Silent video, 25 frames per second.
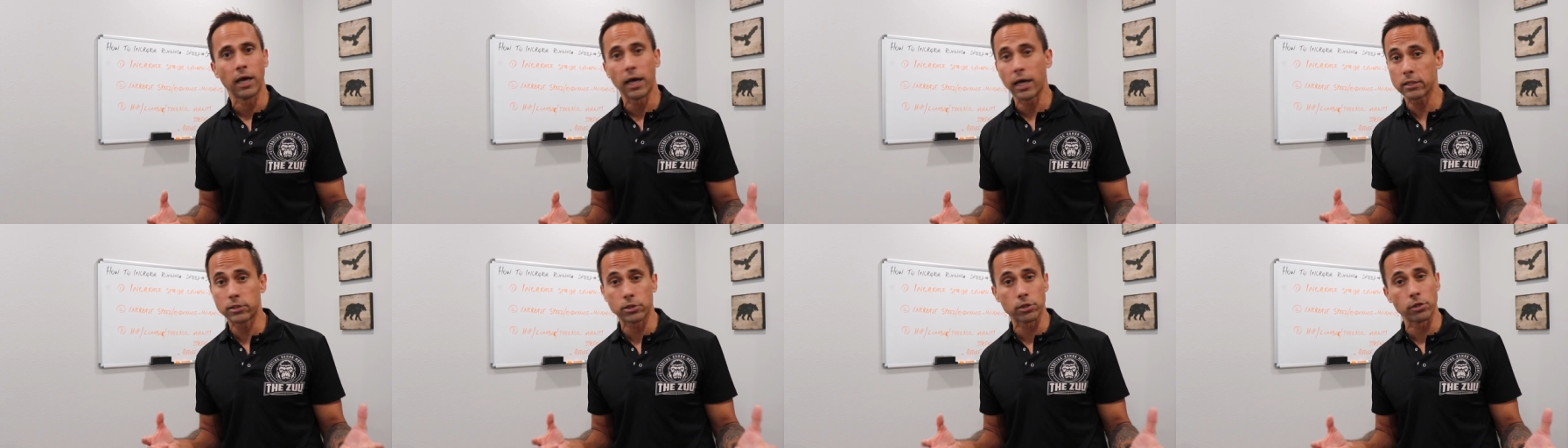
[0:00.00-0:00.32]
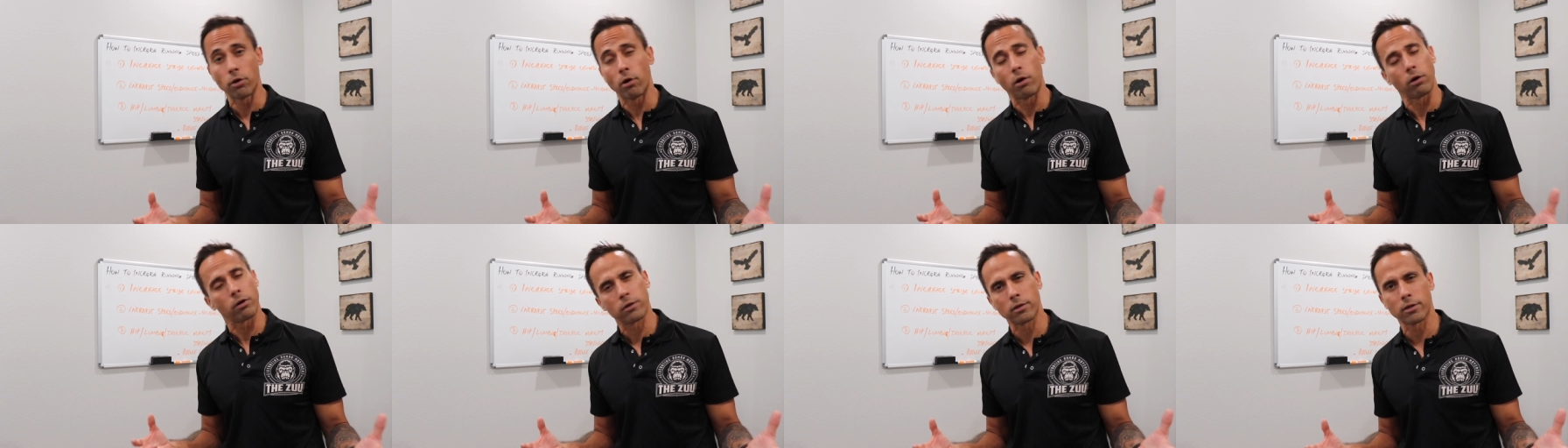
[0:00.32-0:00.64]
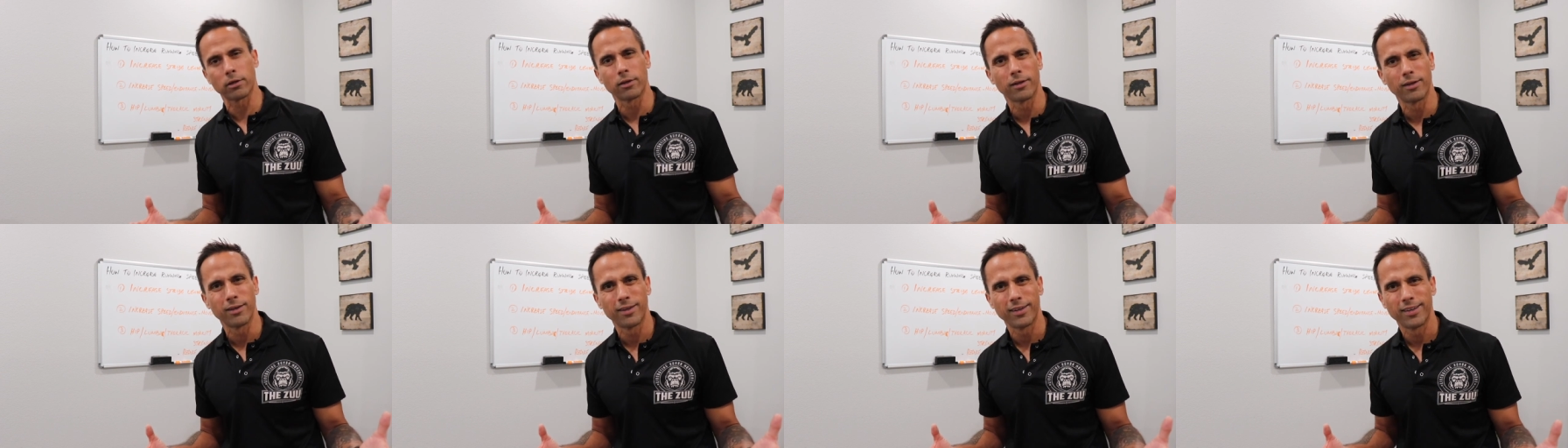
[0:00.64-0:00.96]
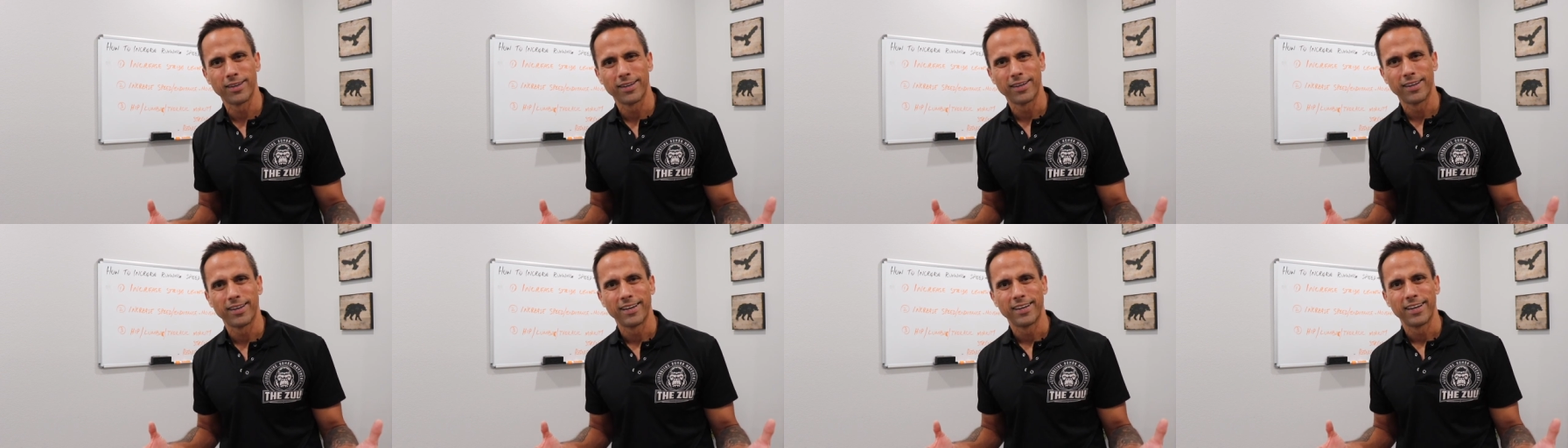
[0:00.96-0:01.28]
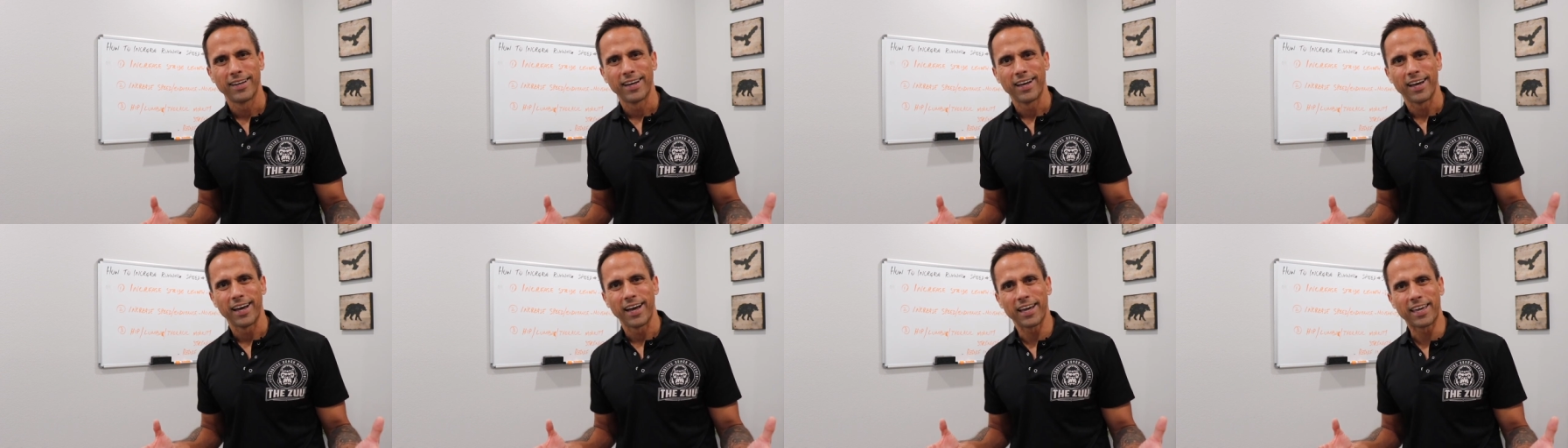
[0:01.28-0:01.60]
It's not,
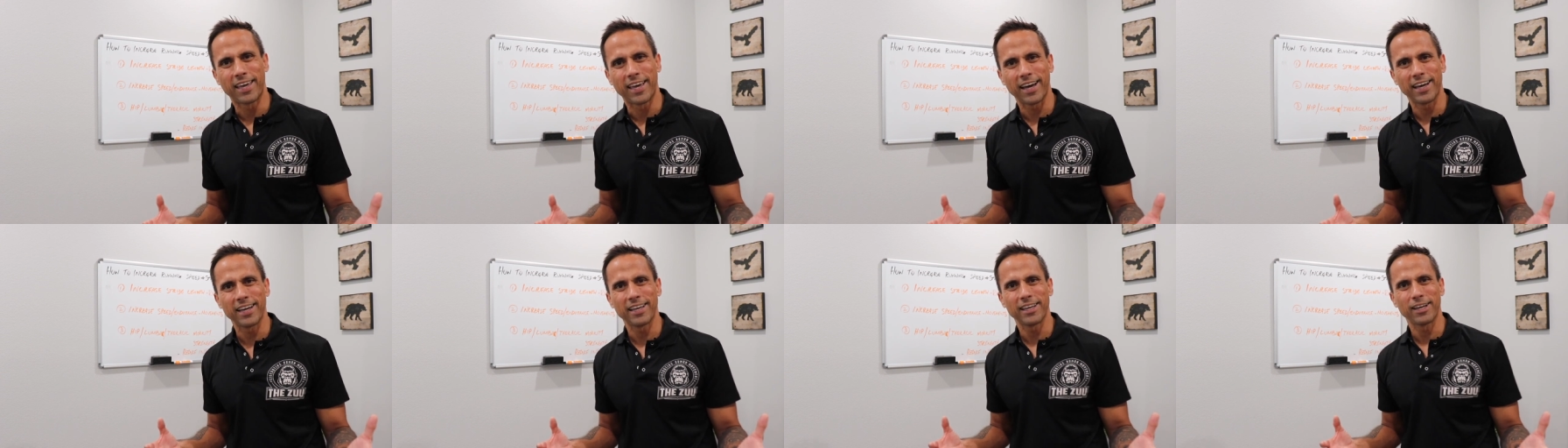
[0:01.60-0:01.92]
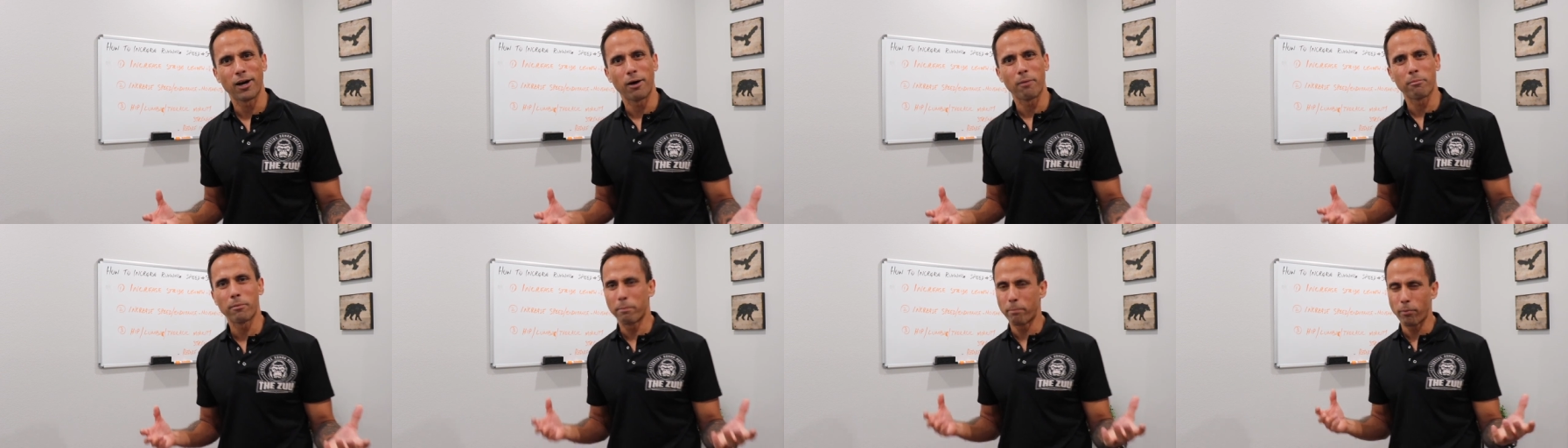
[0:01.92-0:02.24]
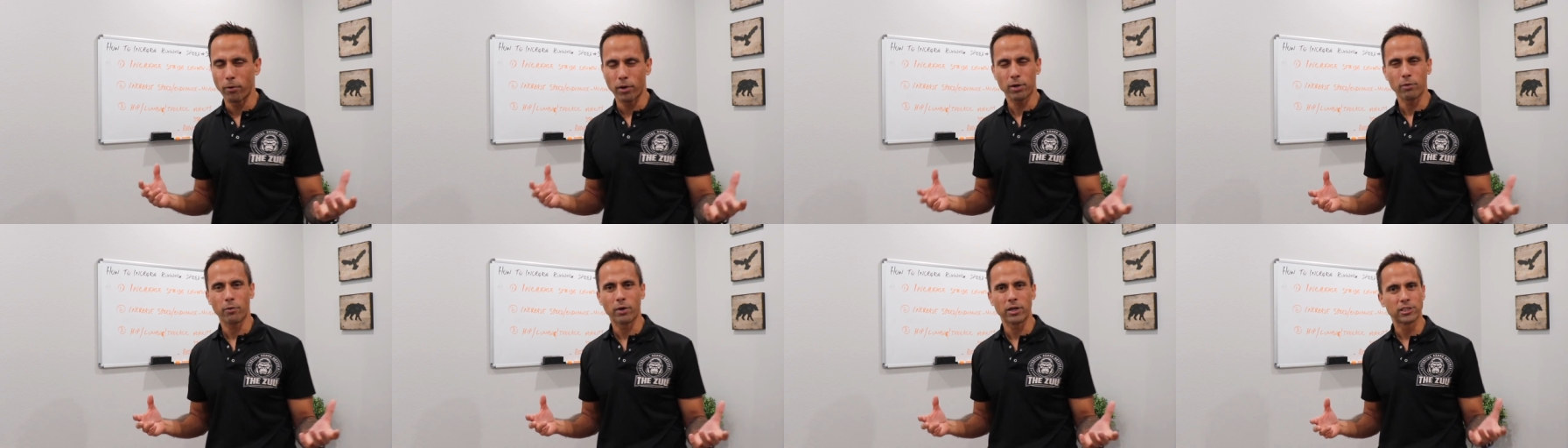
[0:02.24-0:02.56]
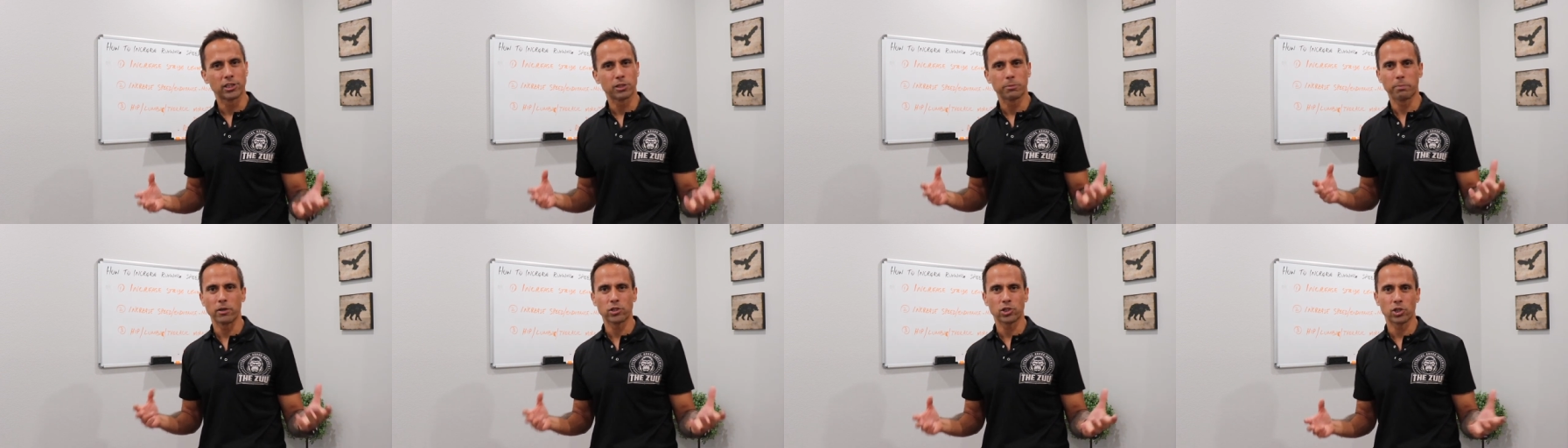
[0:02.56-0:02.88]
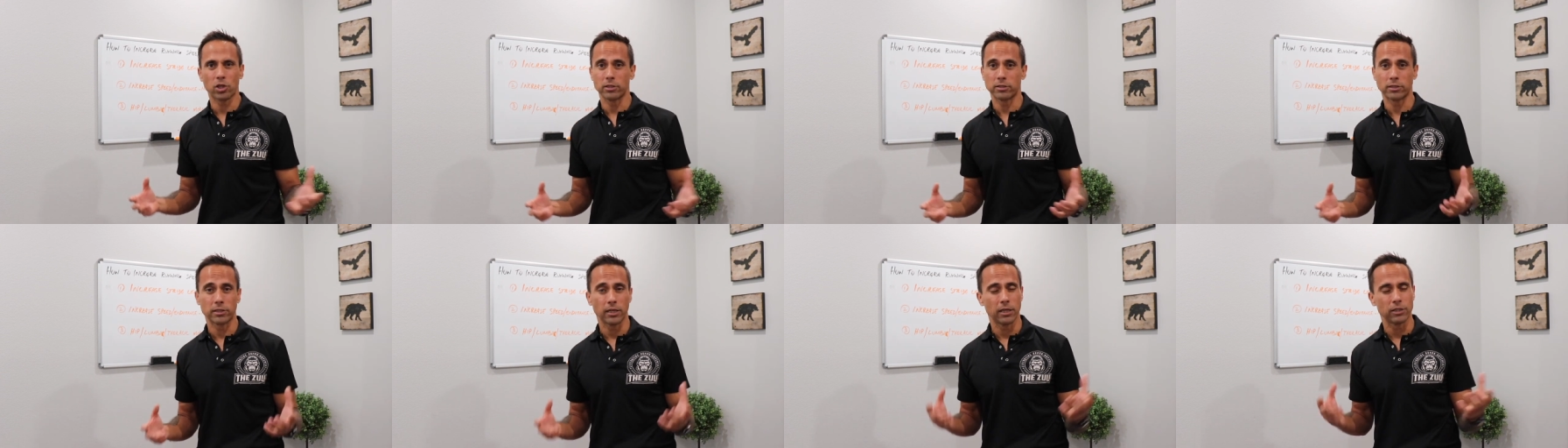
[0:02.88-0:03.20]
okay? I'm a bodyweight
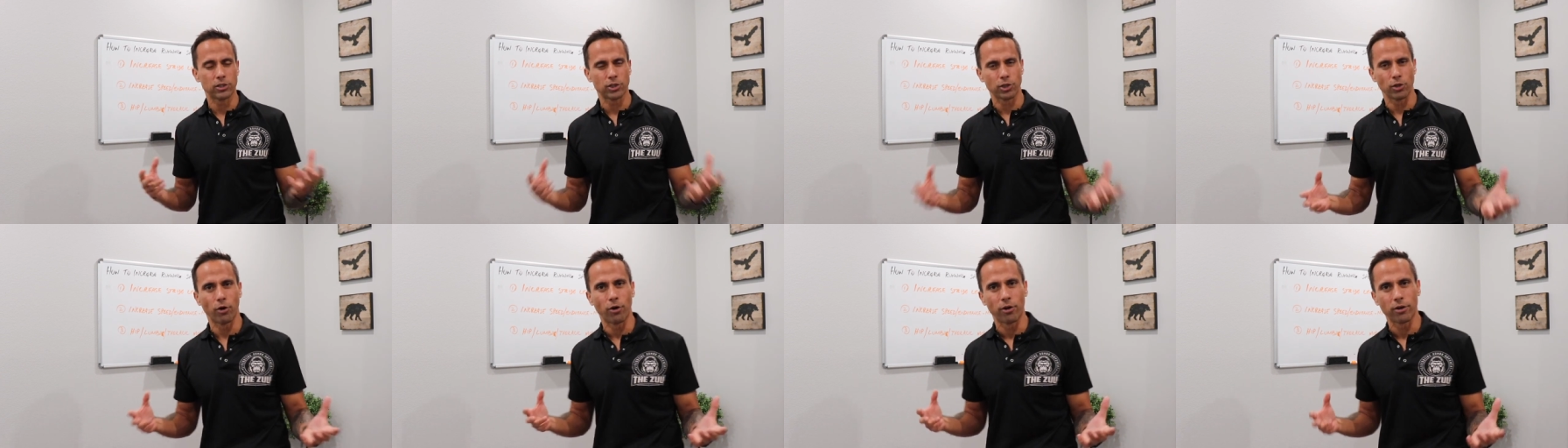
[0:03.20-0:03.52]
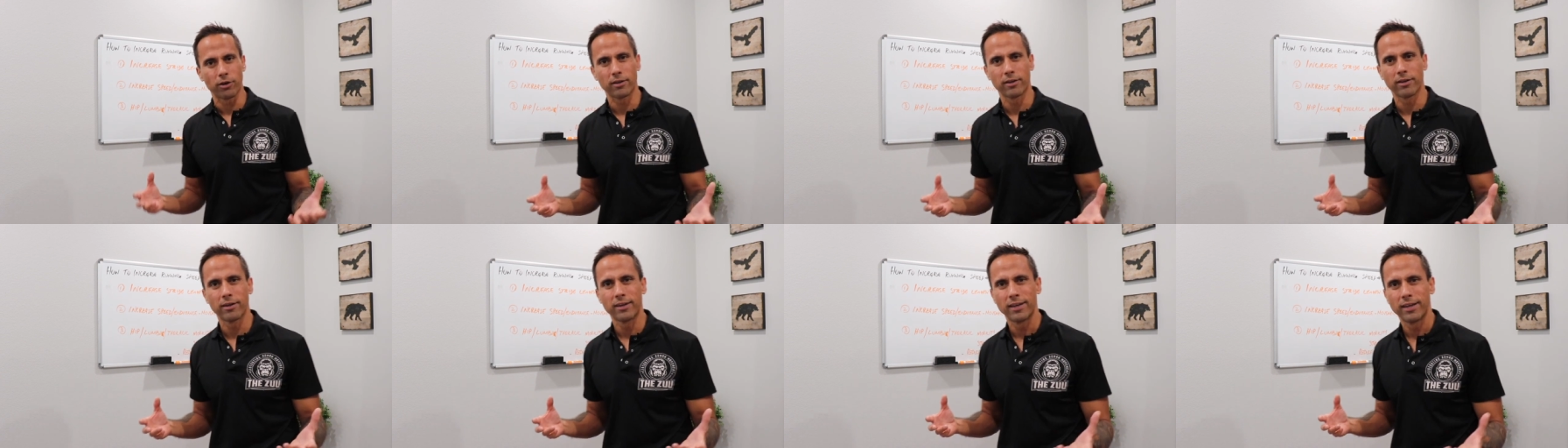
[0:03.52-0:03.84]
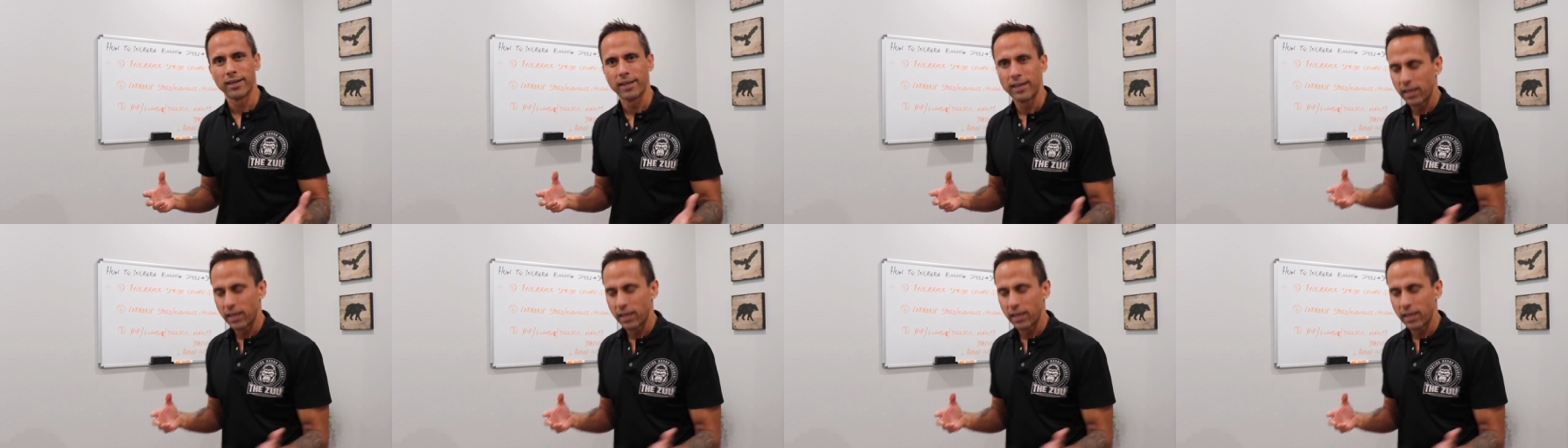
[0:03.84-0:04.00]
specialist, it's not.